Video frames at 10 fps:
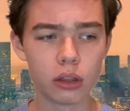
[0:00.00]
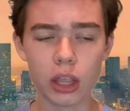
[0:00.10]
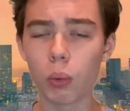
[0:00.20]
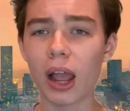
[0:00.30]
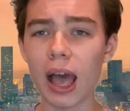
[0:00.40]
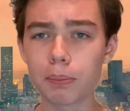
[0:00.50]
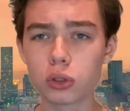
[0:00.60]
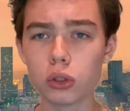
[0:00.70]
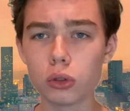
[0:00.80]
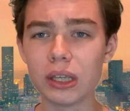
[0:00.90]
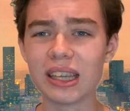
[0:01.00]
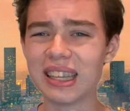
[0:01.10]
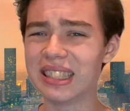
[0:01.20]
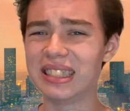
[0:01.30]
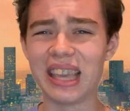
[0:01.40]
They were absolutely
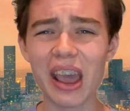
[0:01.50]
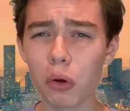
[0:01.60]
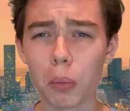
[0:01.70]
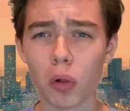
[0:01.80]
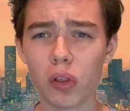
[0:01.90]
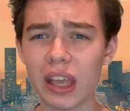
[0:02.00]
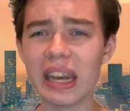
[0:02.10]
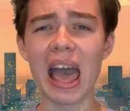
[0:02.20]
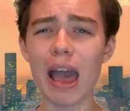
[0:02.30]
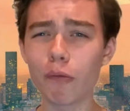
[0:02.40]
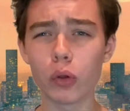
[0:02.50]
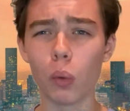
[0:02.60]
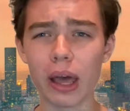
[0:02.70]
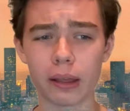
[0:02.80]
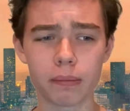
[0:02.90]
terrible in every
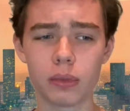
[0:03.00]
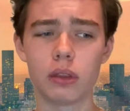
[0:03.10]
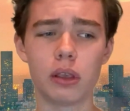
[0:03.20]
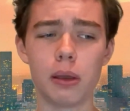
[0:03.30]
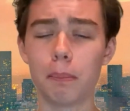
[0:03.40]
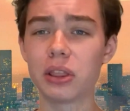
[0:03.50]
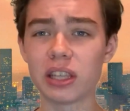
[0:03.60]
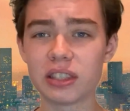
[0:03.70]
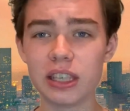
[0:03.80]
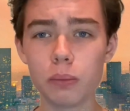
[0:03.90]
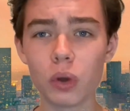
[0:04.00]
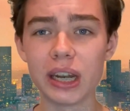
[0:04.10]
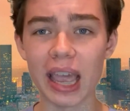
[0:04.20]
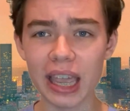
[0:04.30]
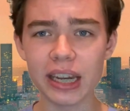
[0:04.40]
way. But the team
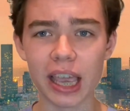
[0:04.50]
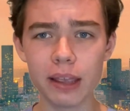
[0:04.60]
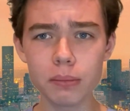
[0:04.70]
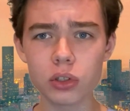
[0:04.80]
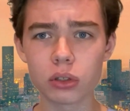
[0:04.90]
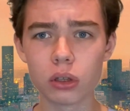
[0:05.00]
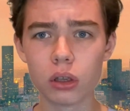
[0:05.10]
won 8 games.